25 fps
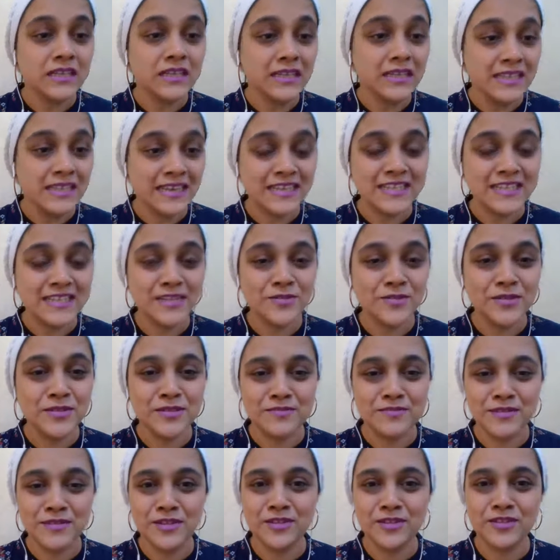connecting
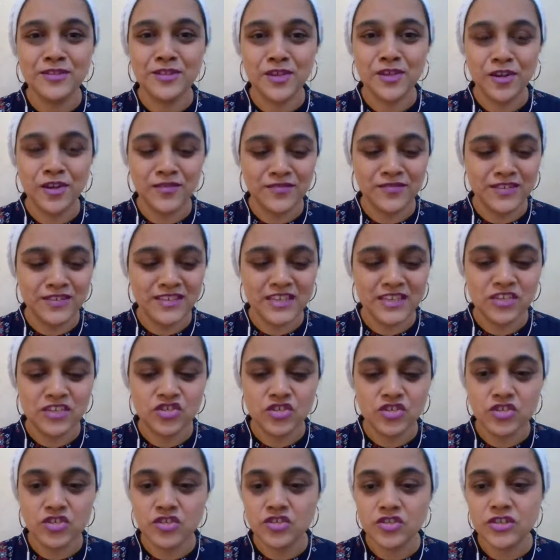with me on the
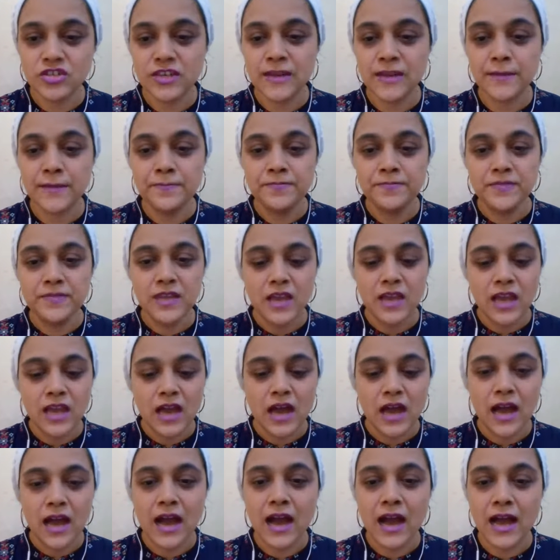conversation today.
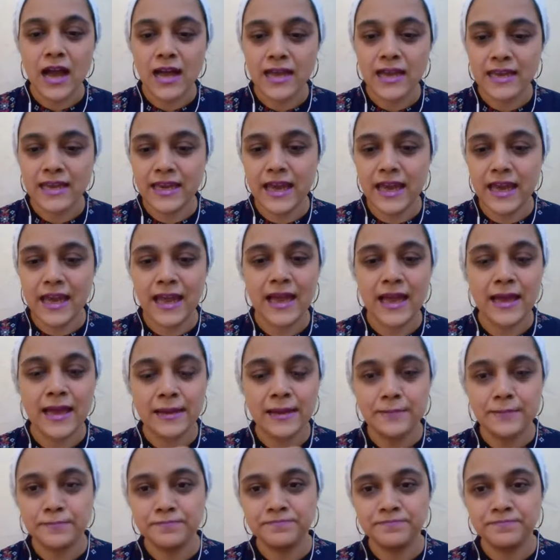I
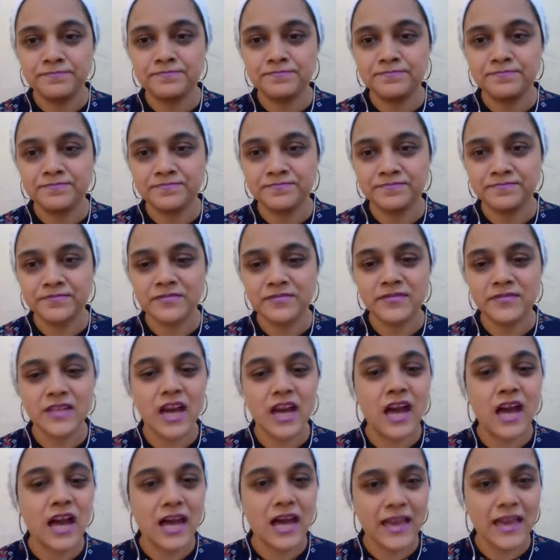am,
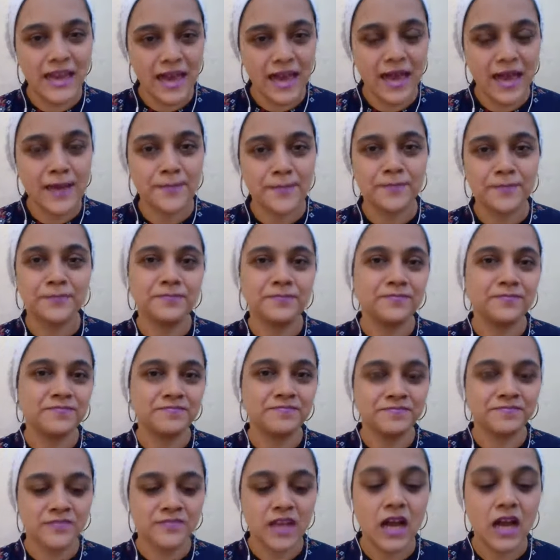I am
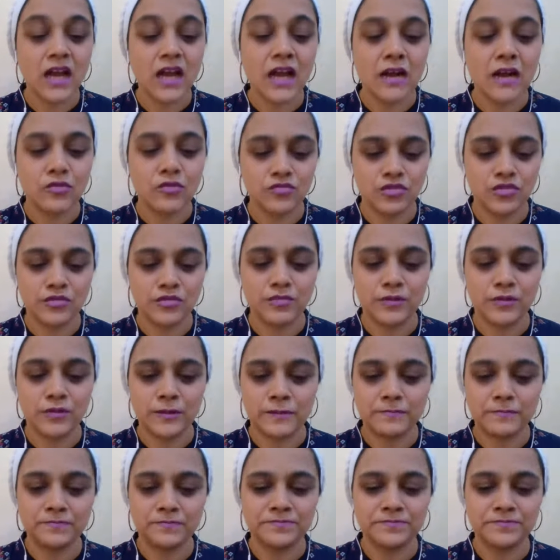accountable.